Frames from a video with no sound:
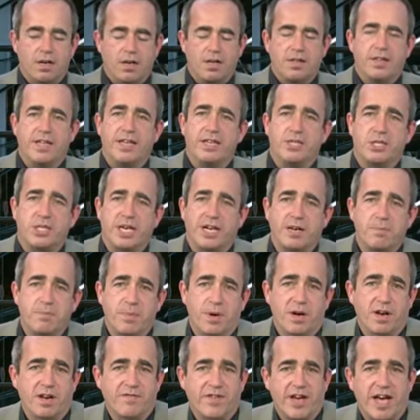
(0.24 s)
the second
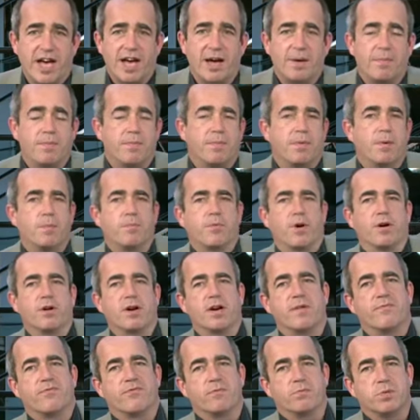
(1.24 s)
part of our
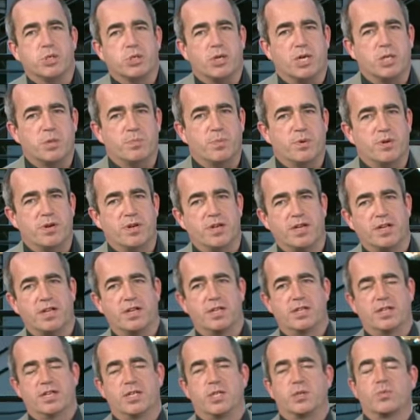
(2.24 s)
programme from Strasbourg
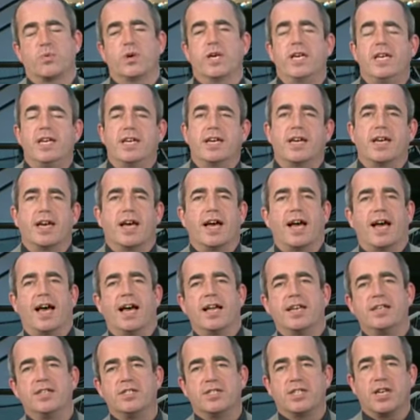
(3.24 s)
this week,
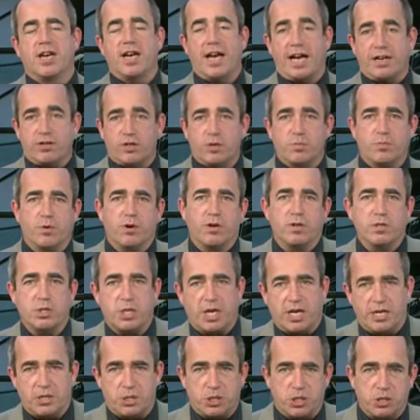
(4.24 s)
and Andrew Bronze
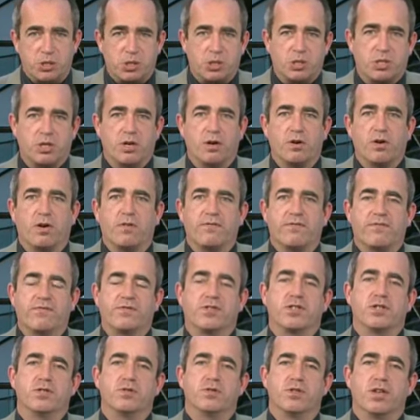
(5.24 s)
has just gone off
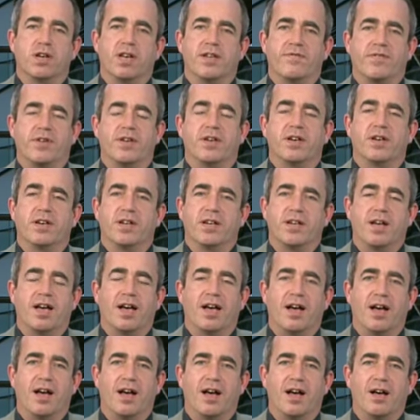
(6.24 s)
to deliver
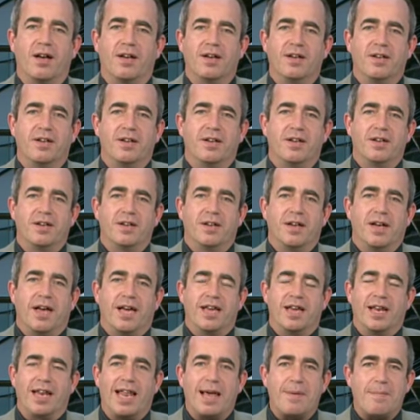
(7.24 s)
a
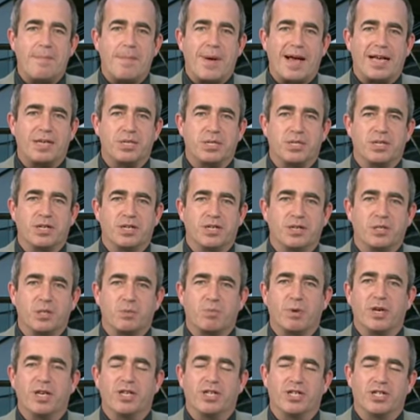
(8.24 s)
lambasting
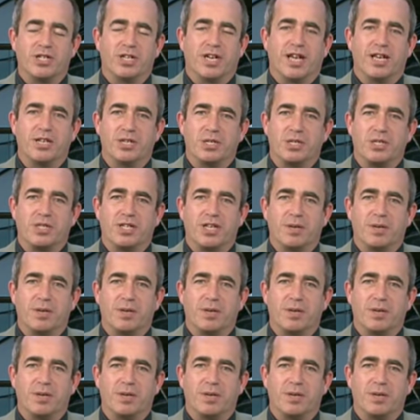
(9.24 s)
speech against the